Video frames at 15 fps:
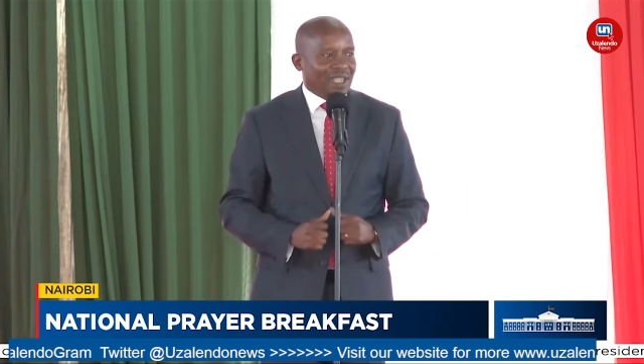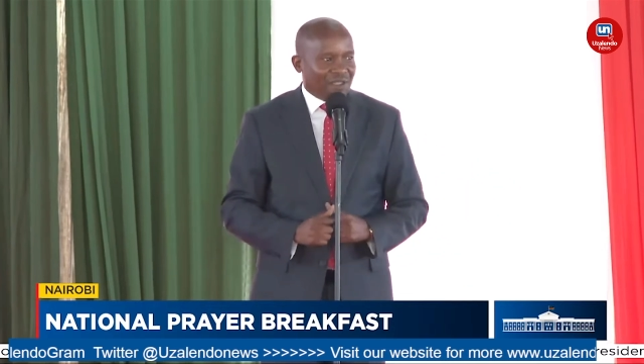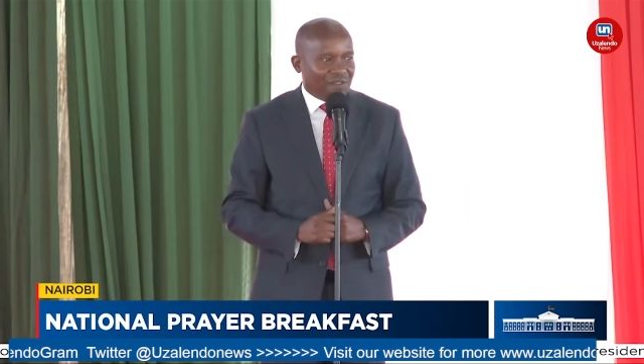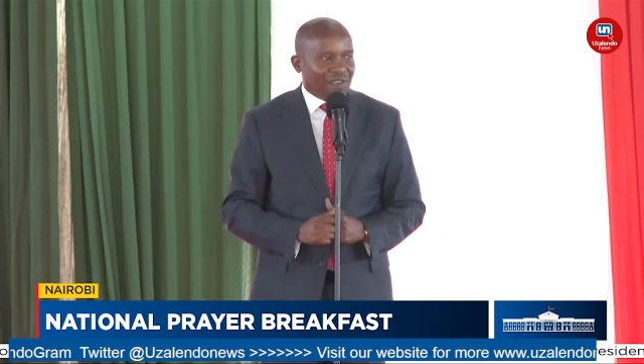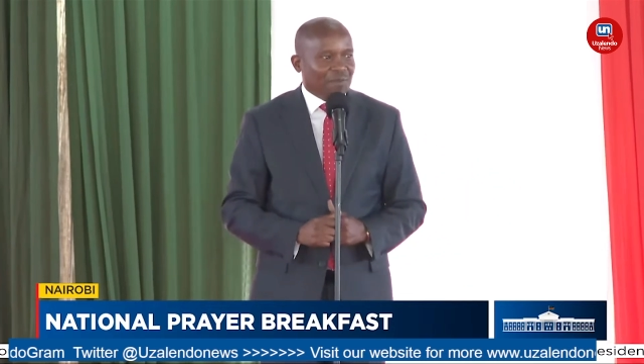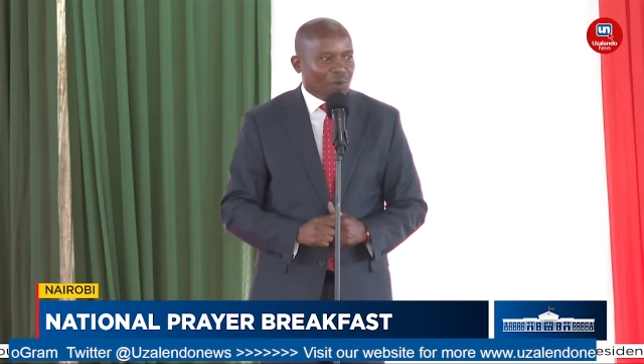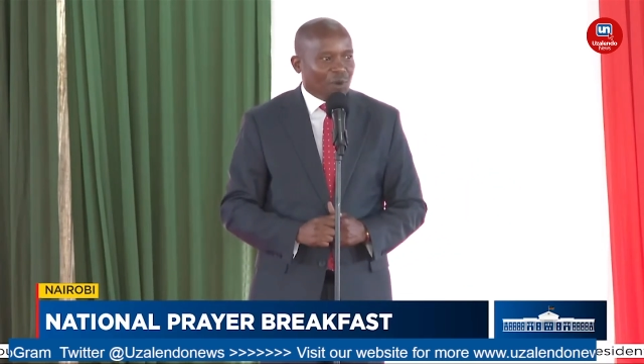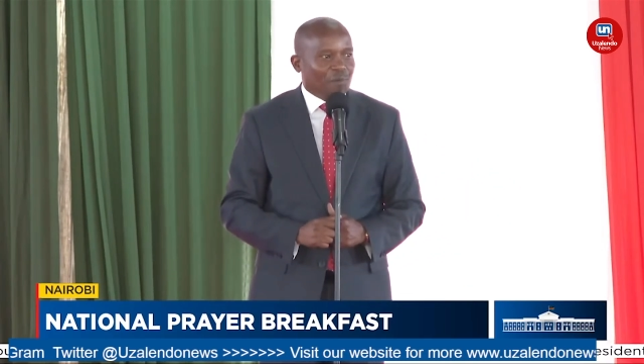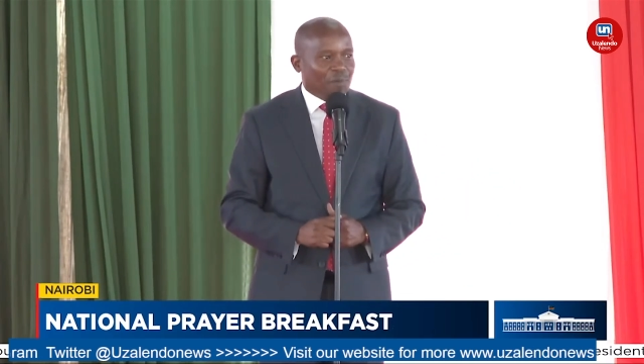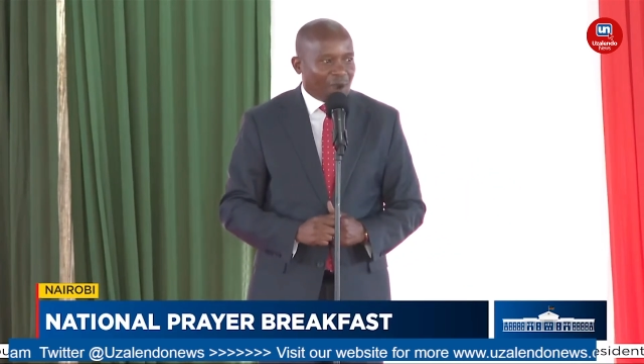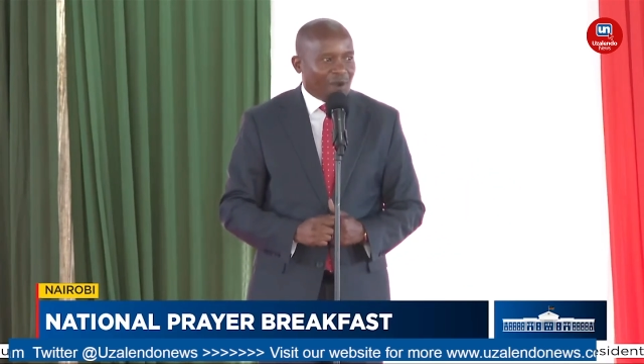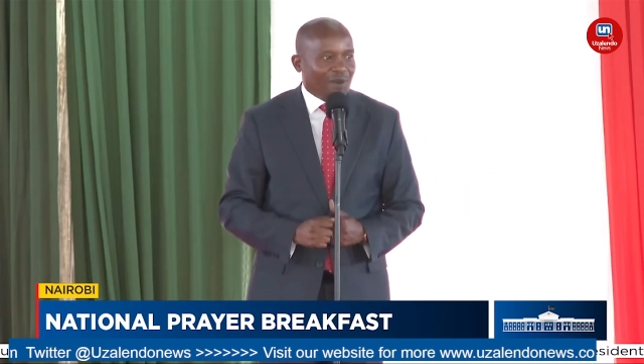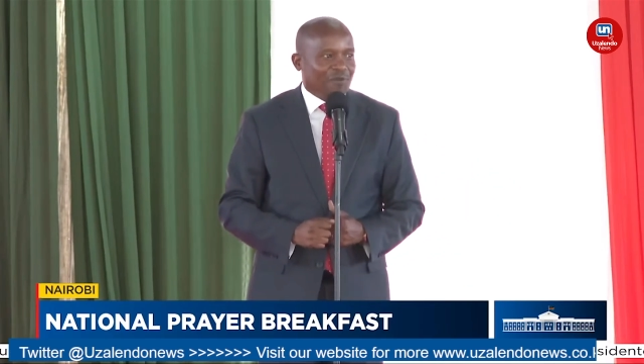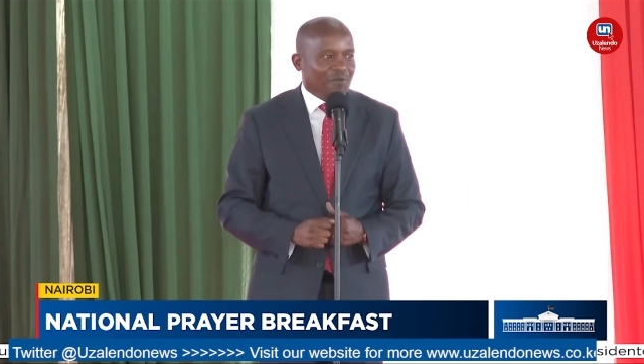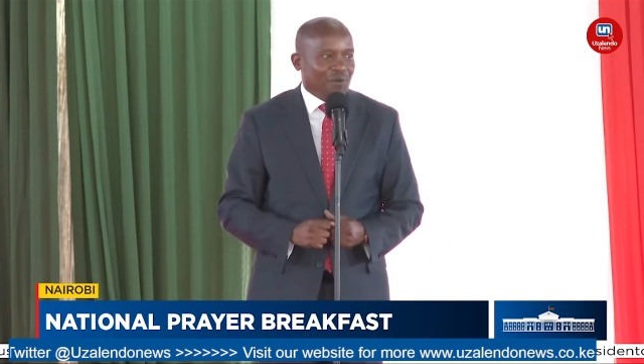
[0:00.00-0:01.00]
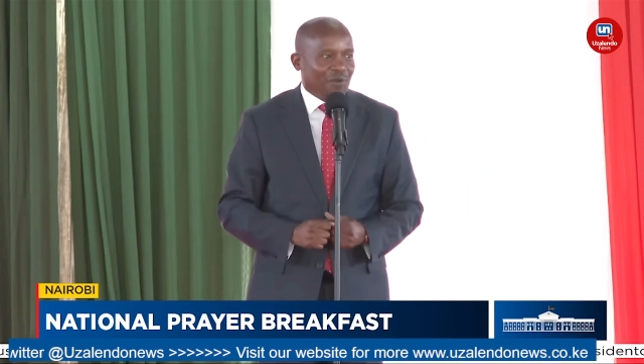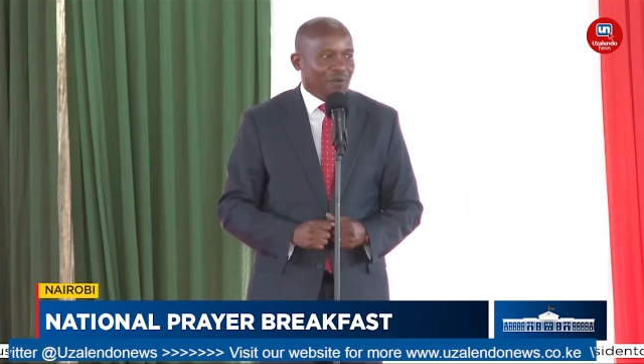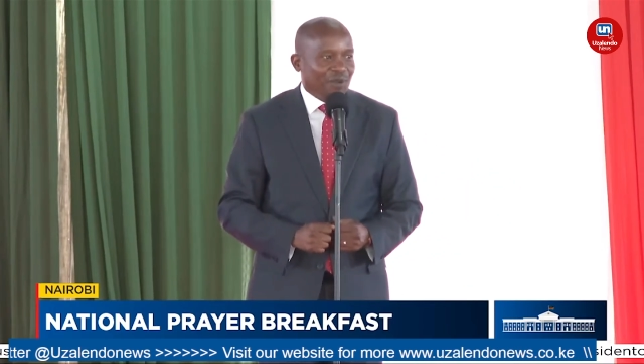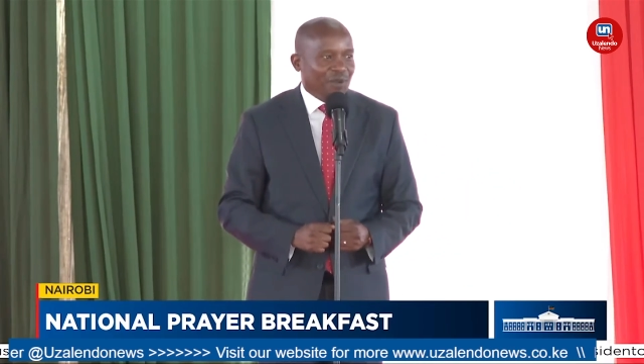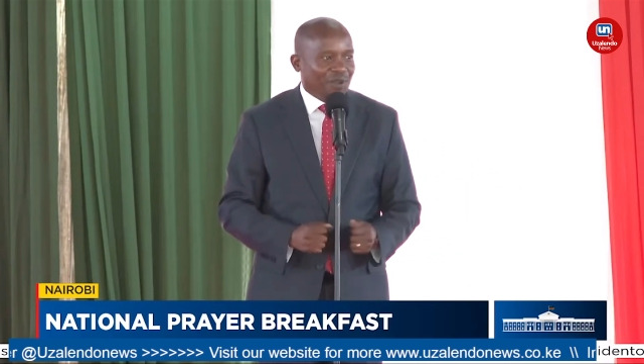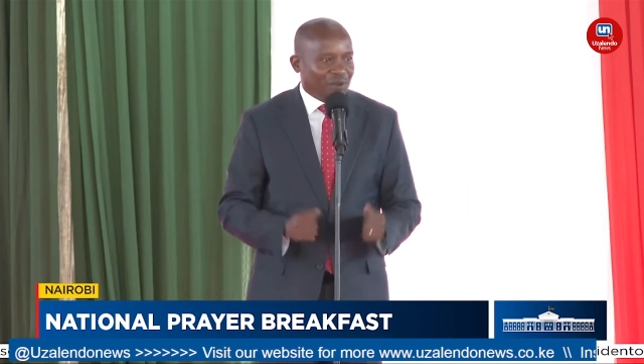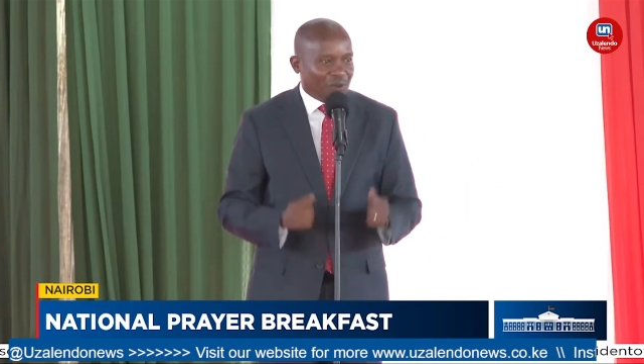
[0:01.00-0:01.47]
even more
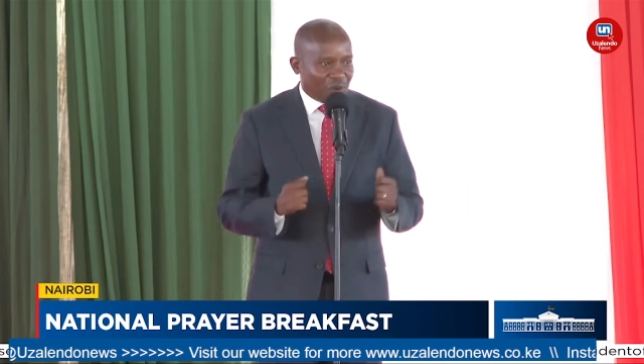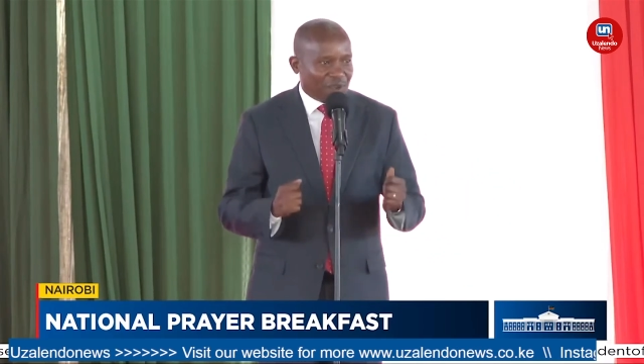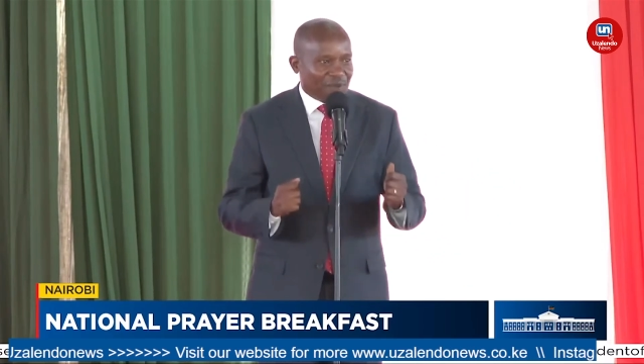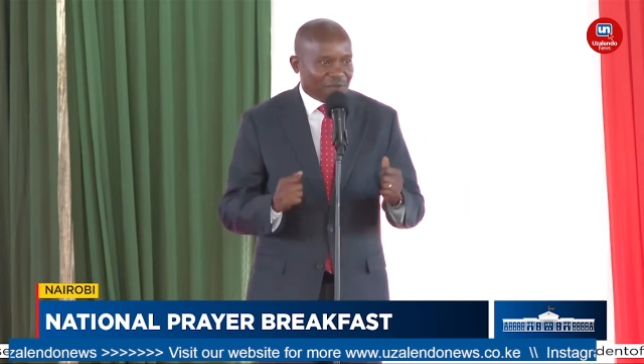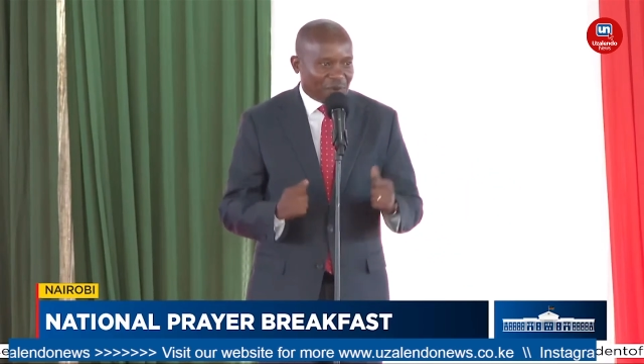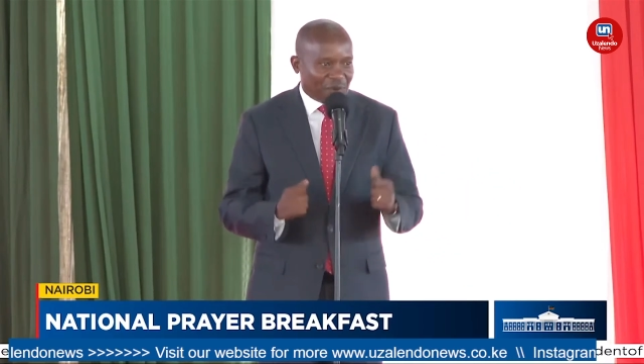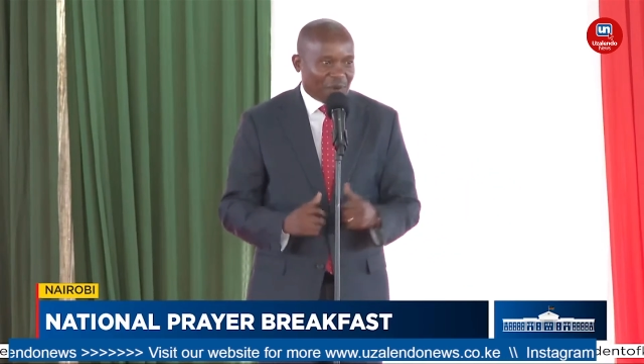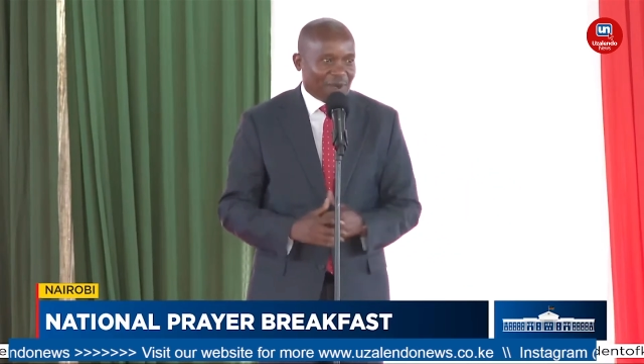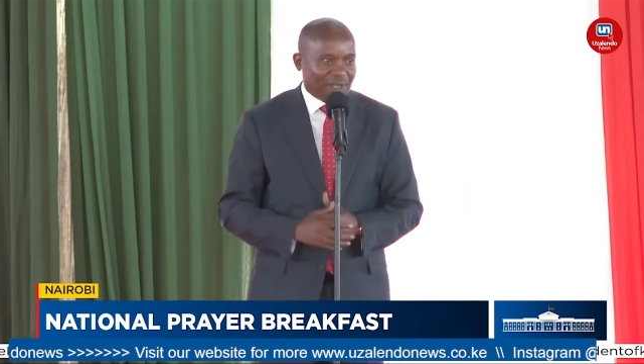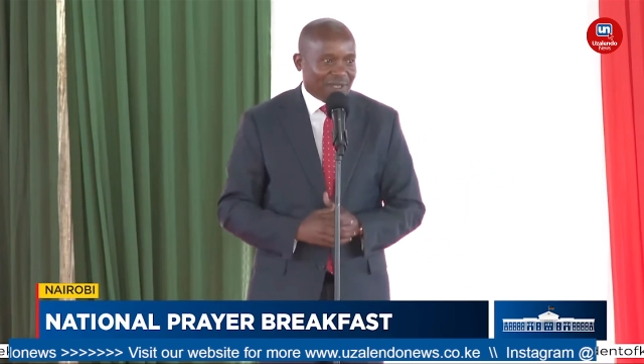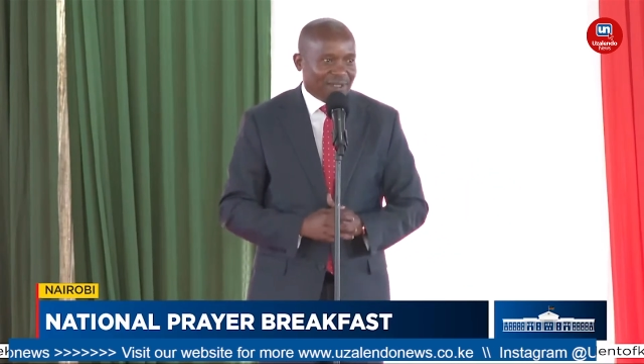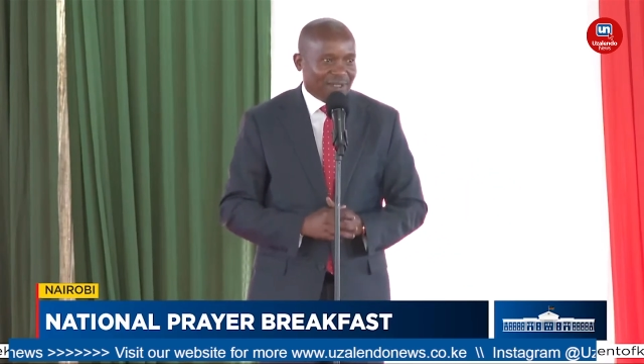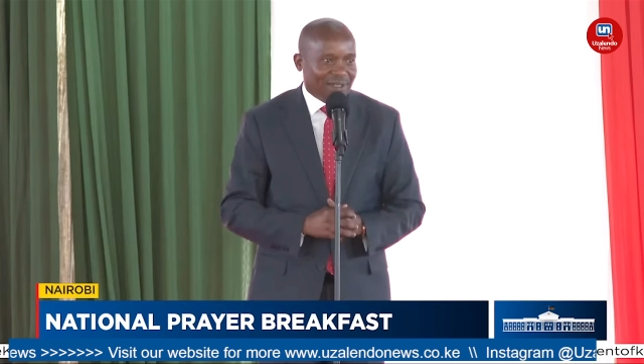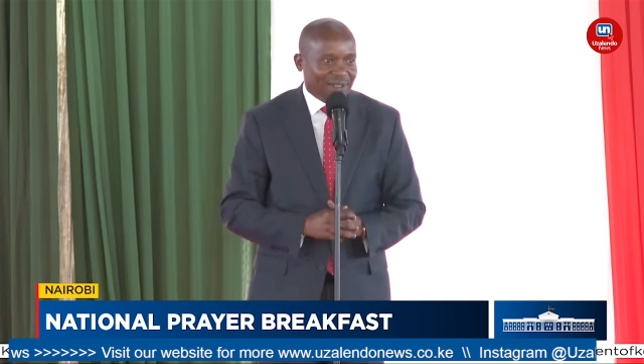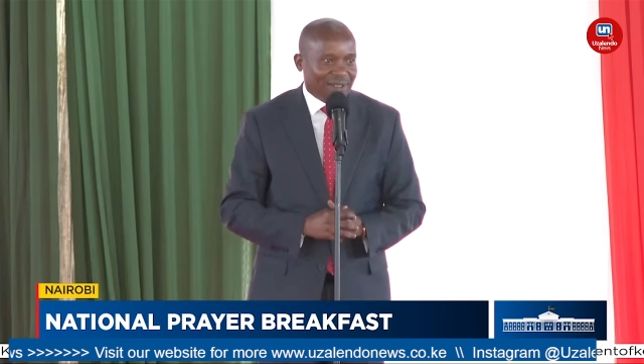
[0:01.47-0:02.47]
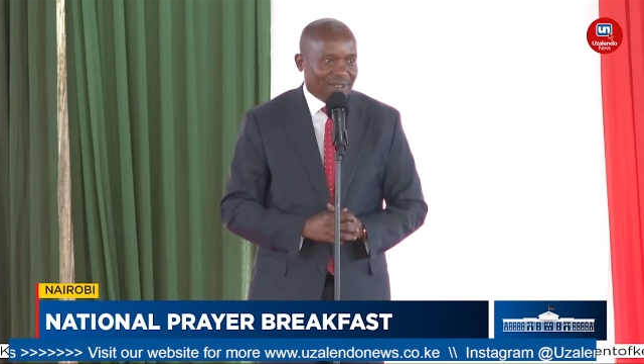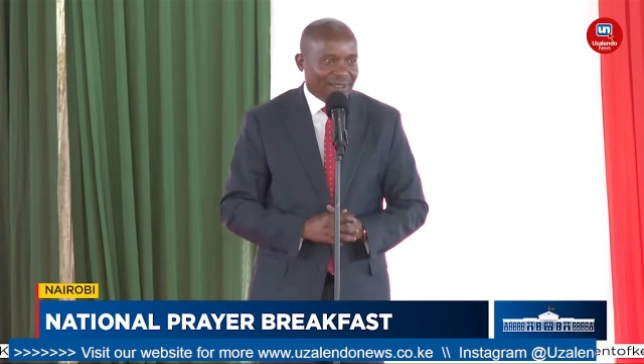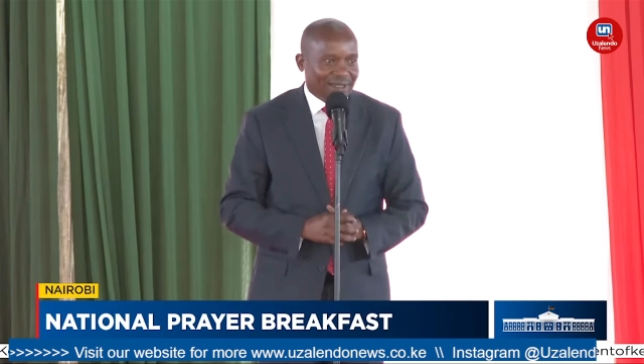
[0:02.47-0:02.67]
powerful going forward.